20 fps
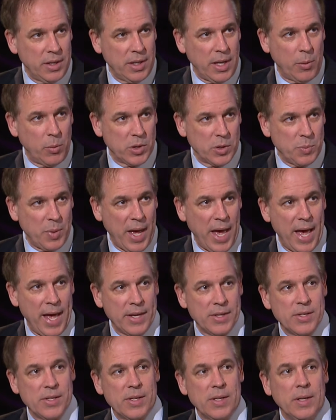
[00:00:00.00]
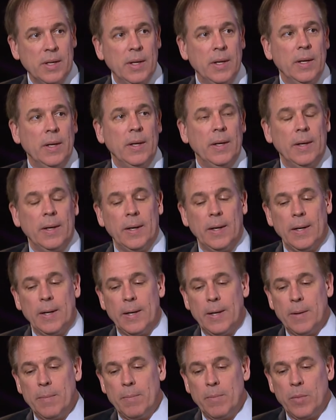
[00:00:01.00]
that was passed
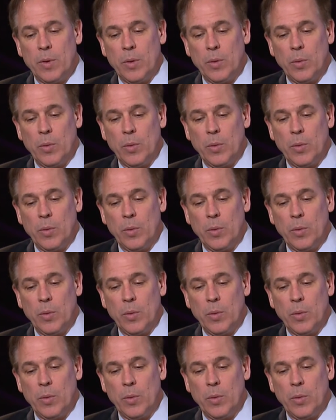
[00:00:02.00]
um,